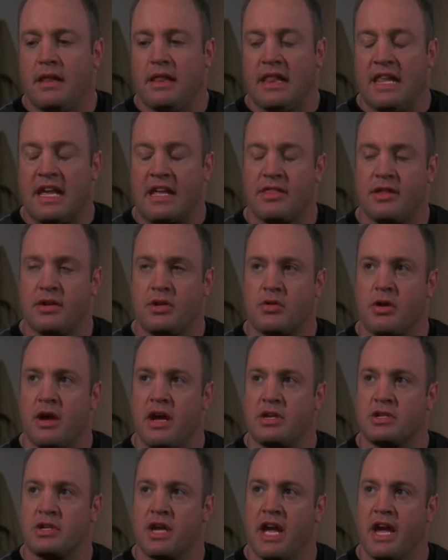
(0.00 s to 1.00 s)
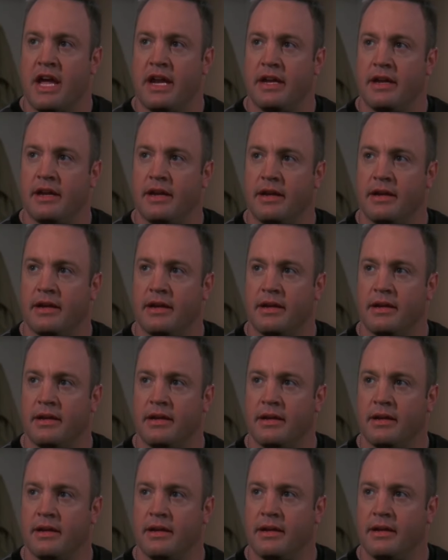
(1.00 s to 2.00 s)
lick the trash
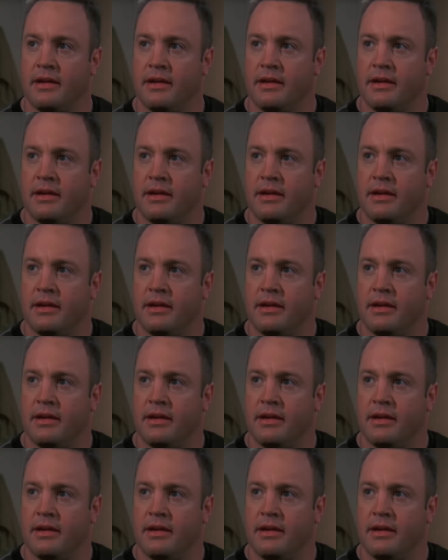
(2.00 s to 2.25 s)
can.